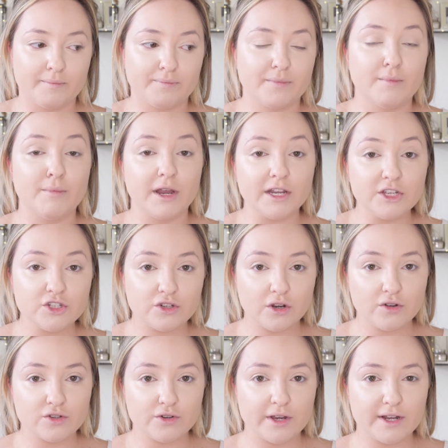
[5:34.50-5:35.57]
money
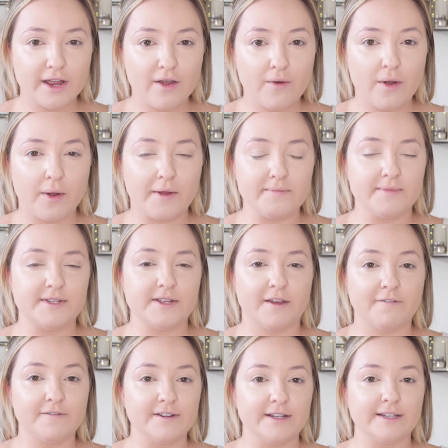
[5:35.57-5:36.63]
struggles right now, I'm
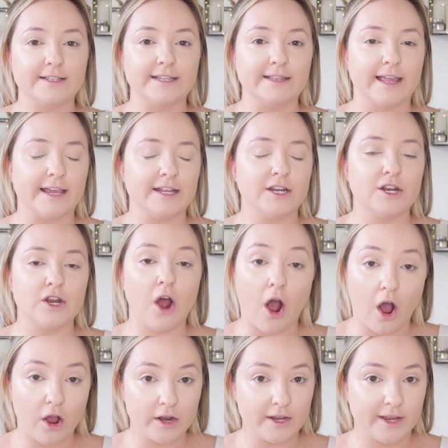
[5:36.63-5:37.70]
definitely like not
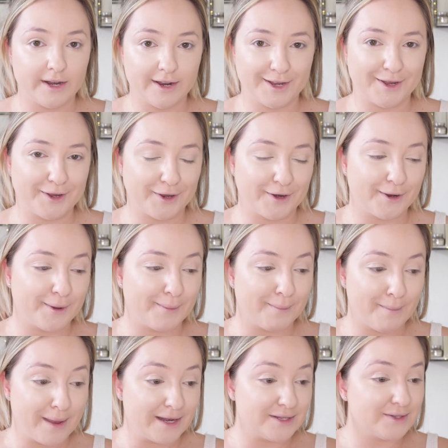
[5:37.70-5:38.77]
in a good
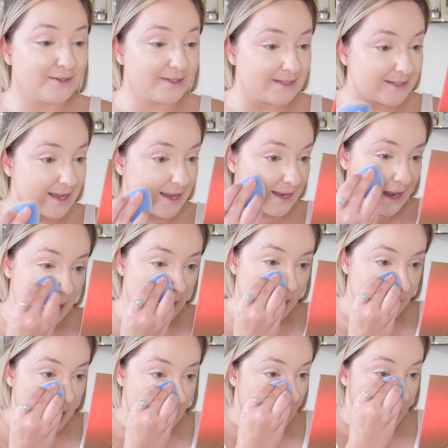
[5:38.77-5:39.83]
mental state.
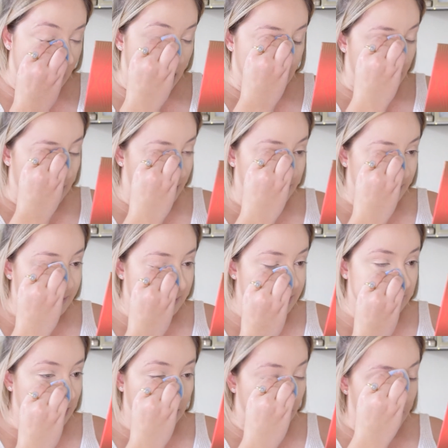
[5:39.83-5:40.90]

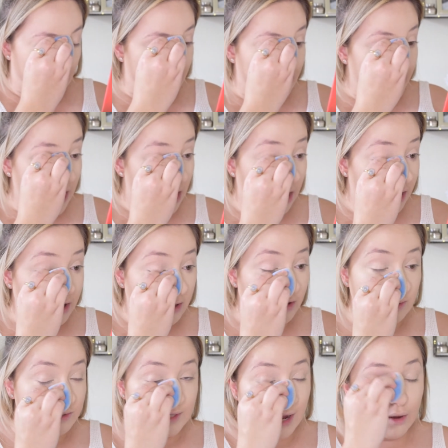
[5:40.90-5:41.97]
So my heart
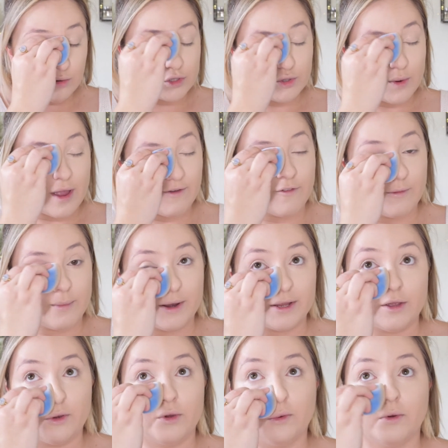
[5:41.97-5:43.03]
goes out to everybody
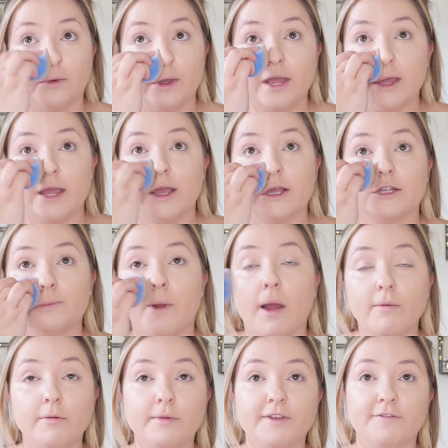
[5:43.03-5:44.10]
who is
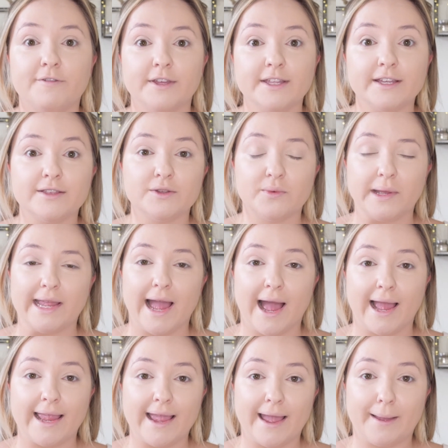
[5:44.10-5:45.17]
probably feeling the way
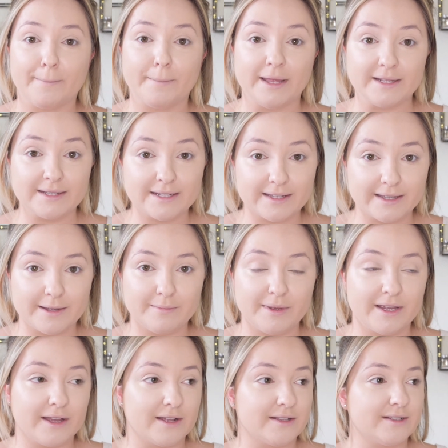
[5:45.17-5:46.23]
I am mentally,
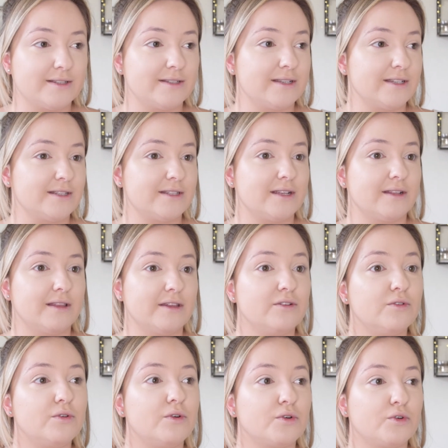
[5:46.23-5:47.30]
because it's a
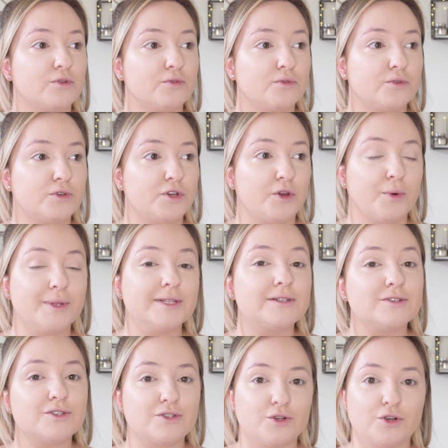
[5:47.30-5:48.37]
little, you go a little
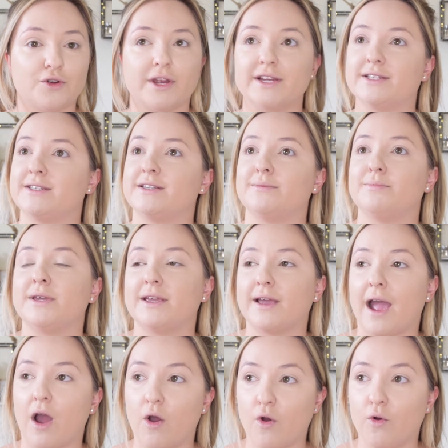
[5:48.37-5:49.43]
stir crazy being
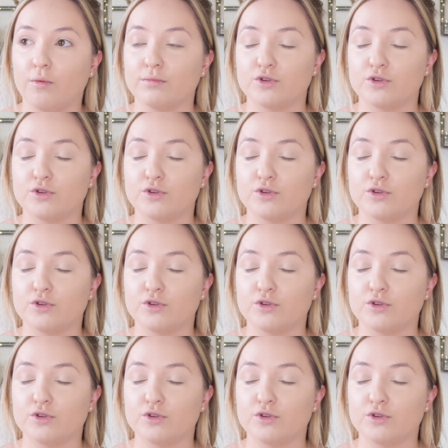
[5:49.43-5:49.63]
at home